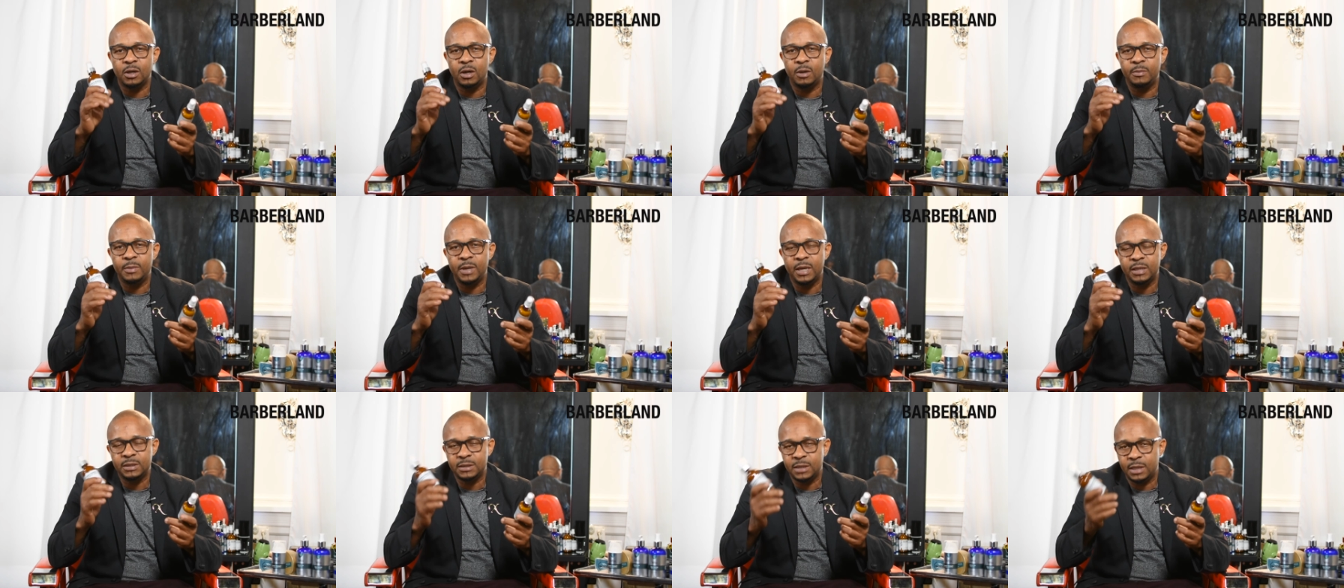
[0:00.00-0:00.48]

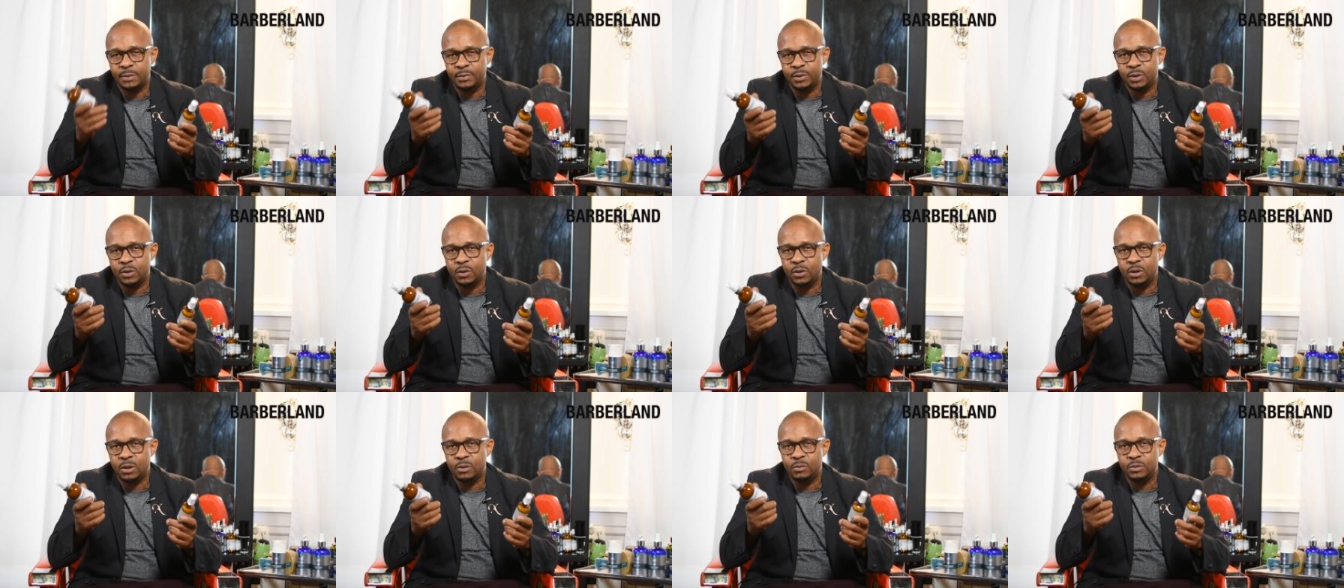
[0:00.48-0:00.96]
Um, it has lemon
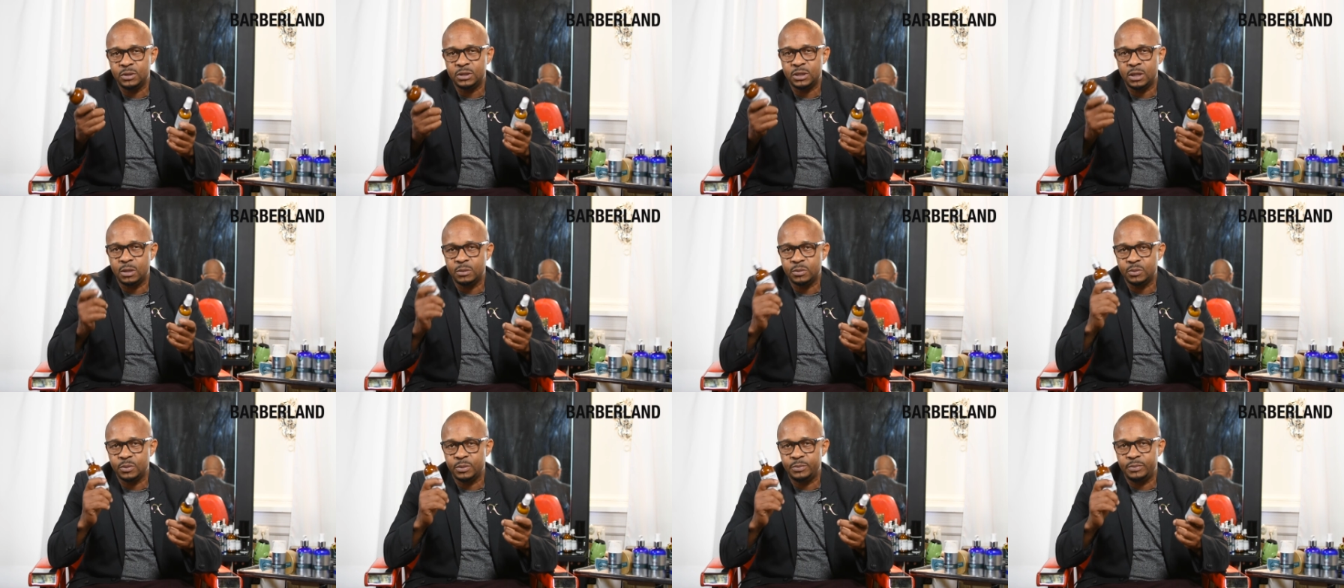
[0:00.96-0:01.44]
oil, which
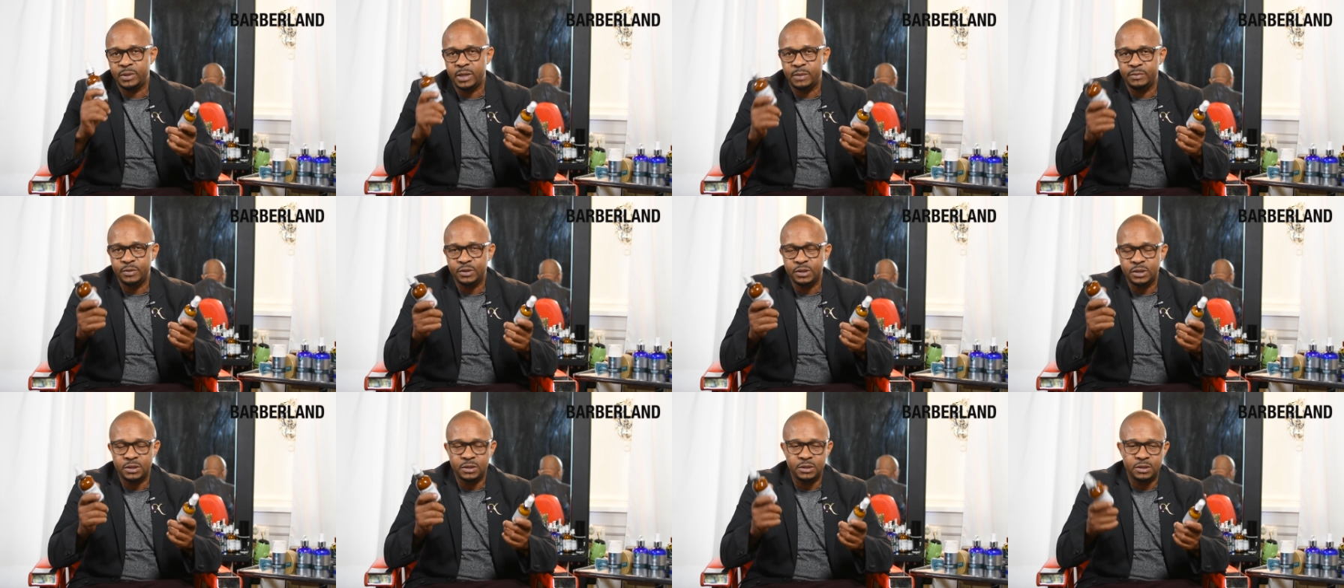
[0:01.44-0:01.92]
helps with
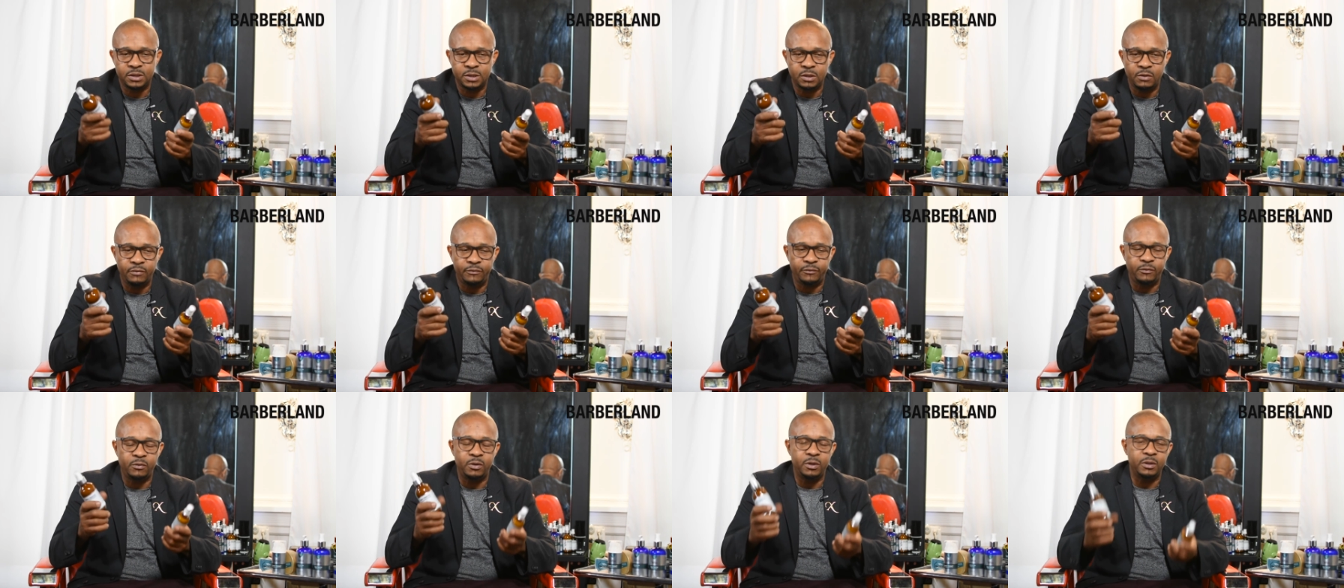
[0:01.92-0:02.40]
blemishes and
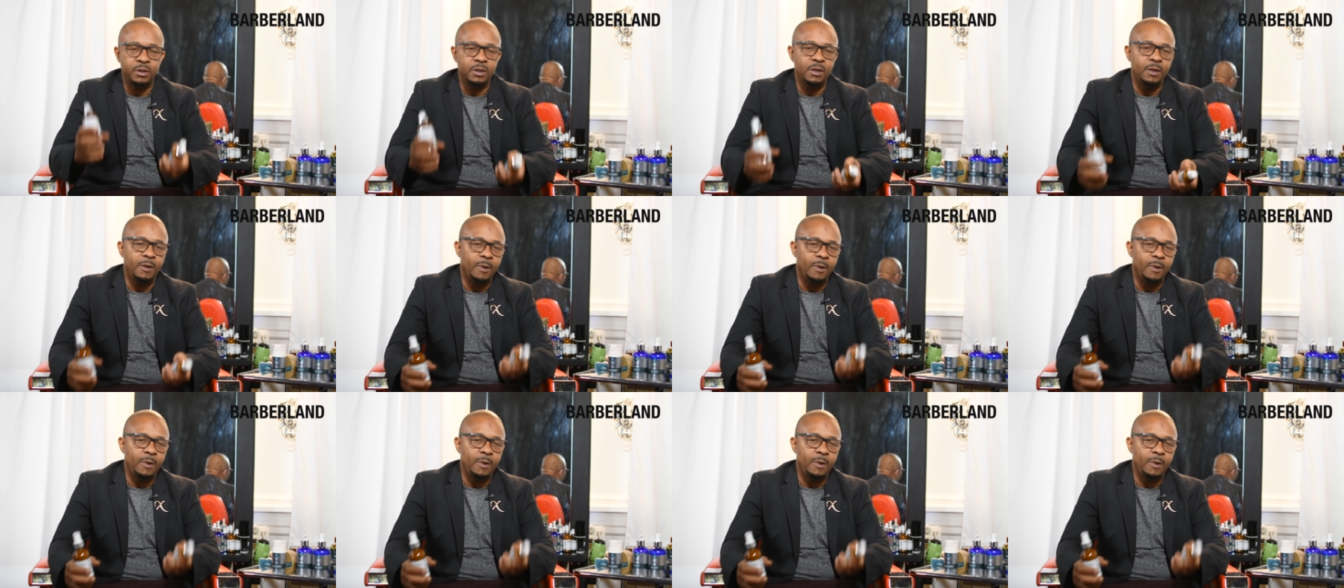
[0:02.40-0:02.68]
so forth.